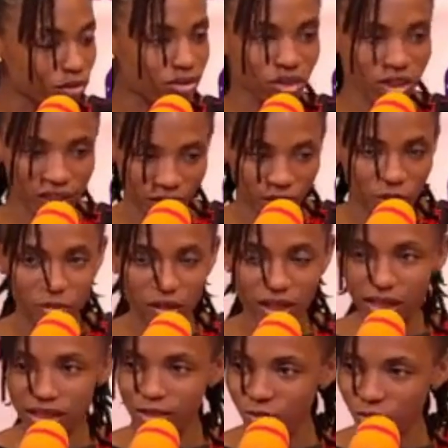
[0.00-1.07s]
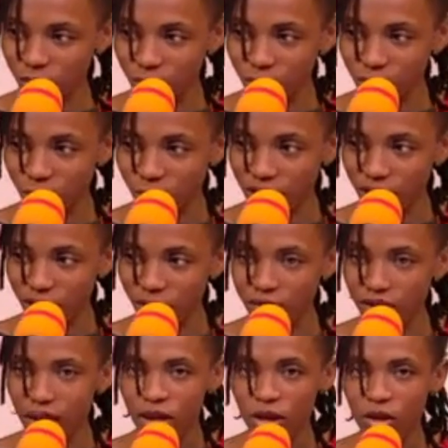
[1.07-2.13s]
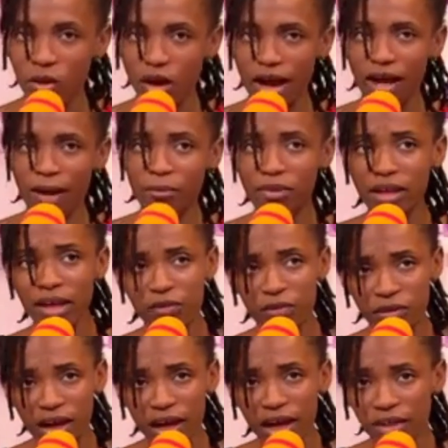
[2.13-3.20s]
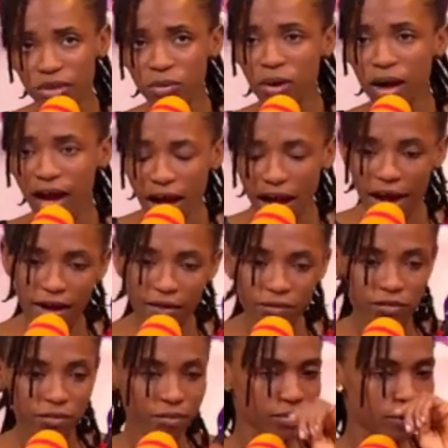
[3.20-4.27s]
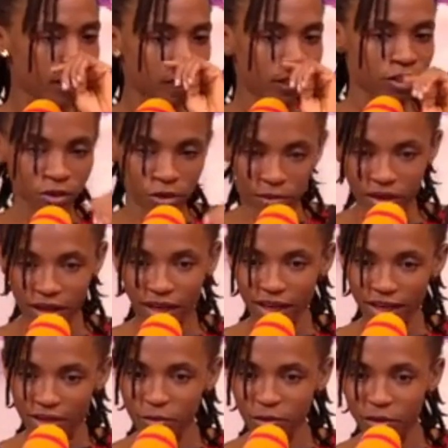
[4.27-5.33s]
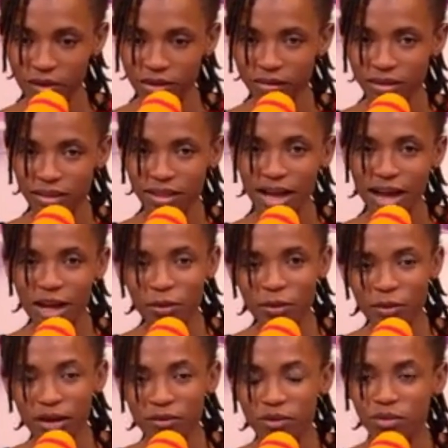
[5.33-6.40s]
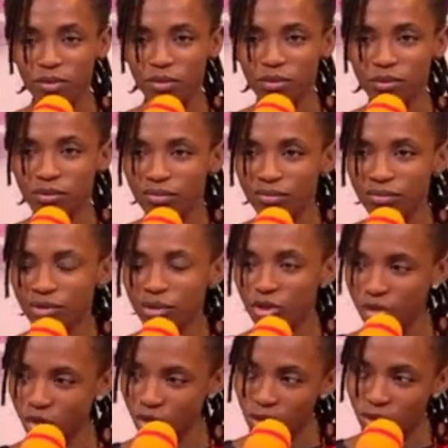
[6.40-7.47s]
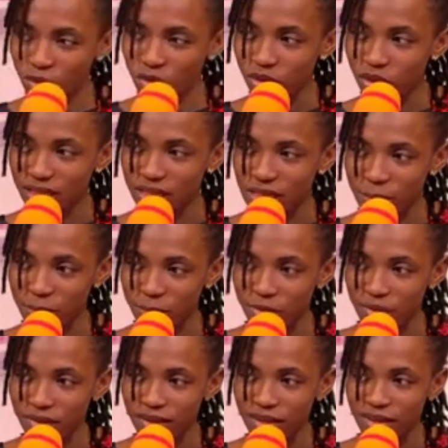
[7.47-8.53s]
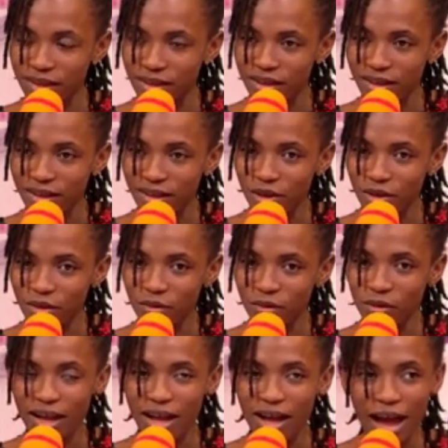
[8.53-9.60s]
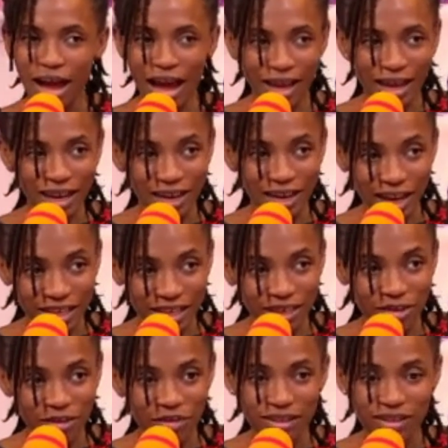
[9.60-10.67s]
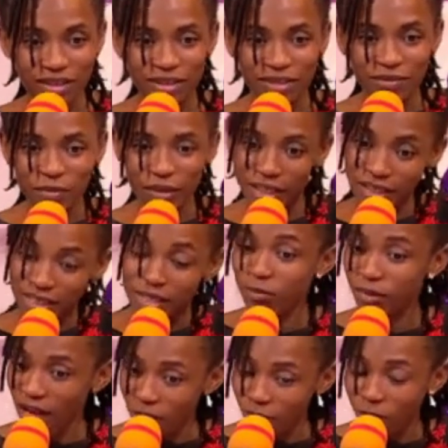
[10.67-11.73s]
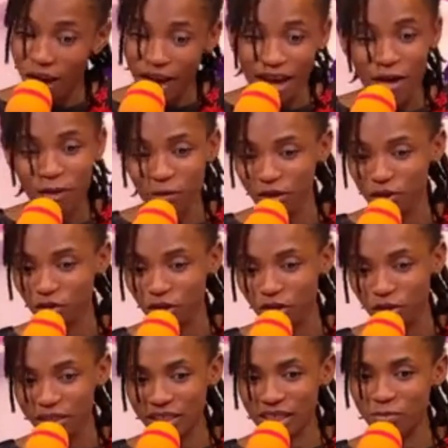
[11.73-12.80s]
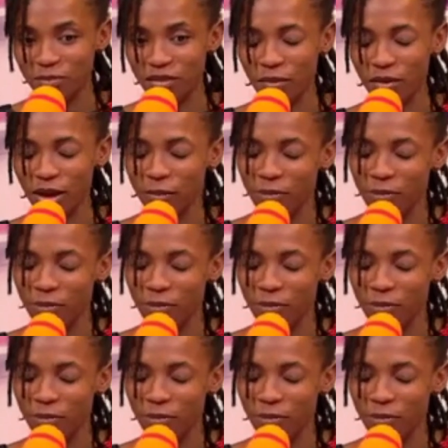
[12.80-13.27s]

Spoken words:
Just tell me, let's move on with life, And I'm thankful that I don't have insomnia anymore. I don't have to struggle to sleep, I can lie down and sleep. Now, why I would struggle with sleep is that when I